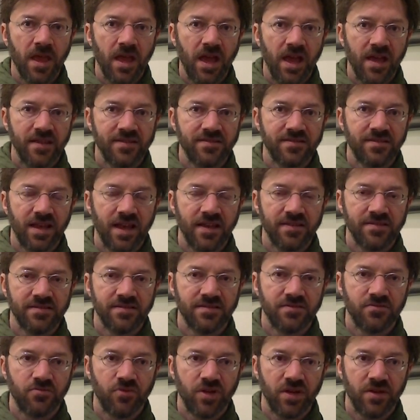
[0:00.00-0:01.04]

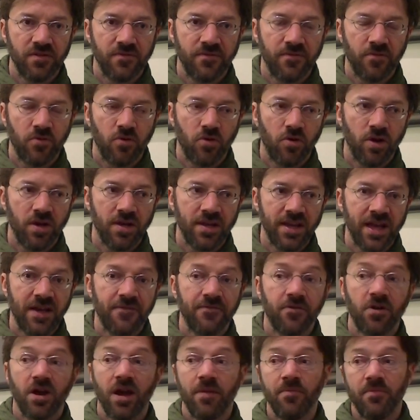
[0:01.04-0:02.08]
has written for, and
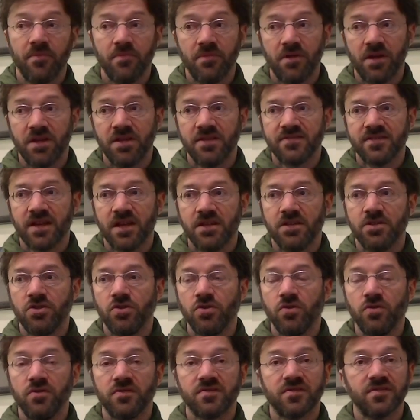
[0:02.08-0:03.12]
therefore I decided
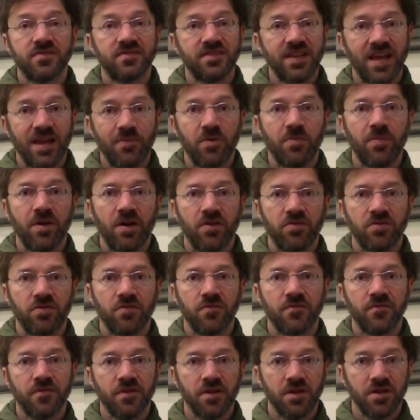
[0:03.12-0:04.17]
to use the same amount of